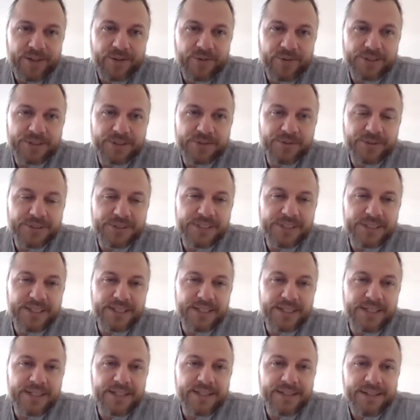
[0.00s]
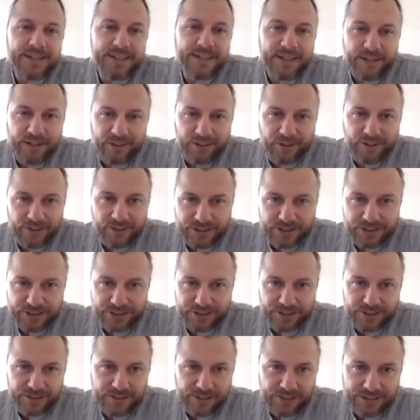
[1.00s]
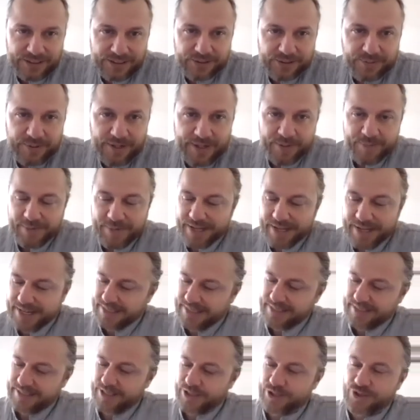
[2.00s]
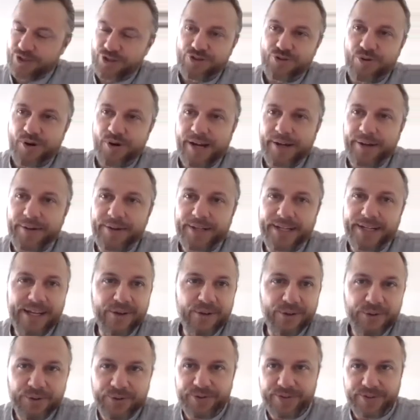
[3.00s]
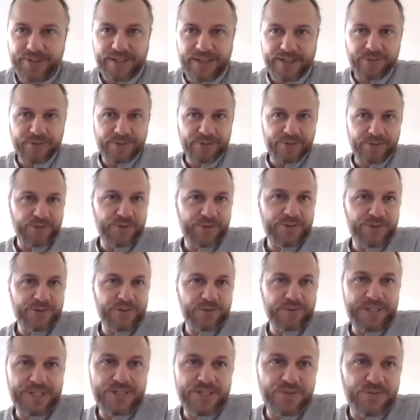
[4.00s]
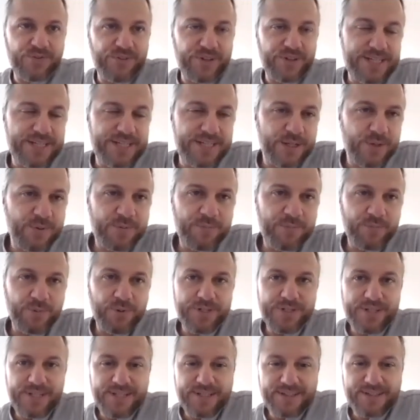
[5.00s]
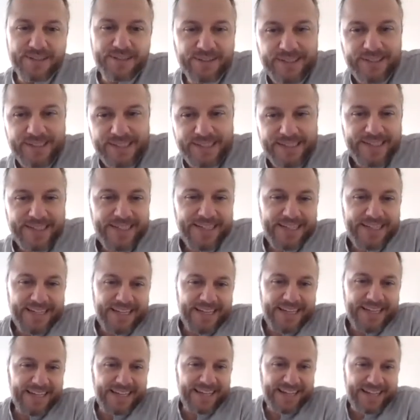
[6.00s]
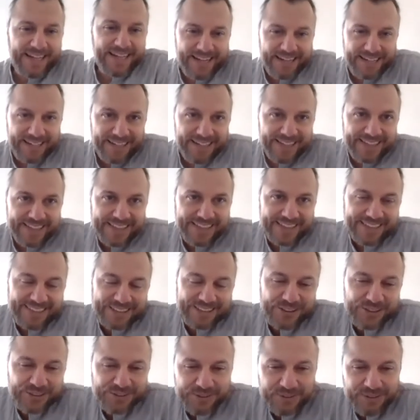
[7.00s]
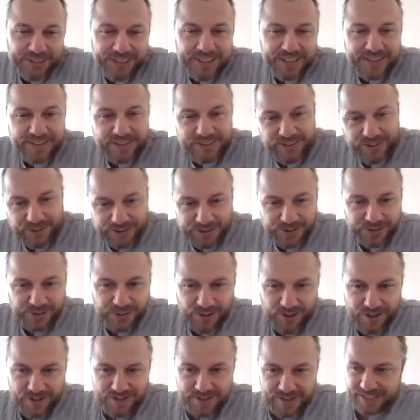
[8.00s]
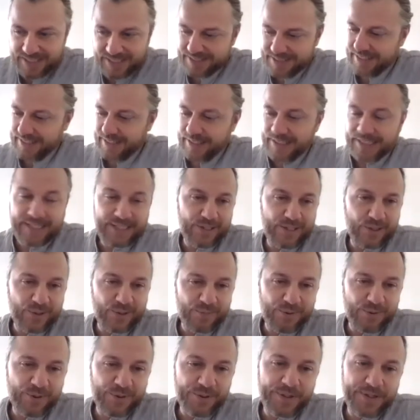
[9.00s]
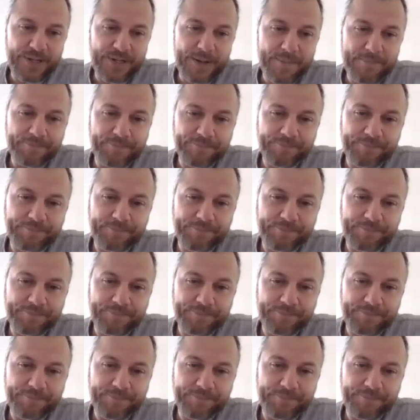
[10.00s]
which was a larger cluster randomized trial. And I'll go through each phase in a bit more detail, again, highlighting issues related to culture, context, and community.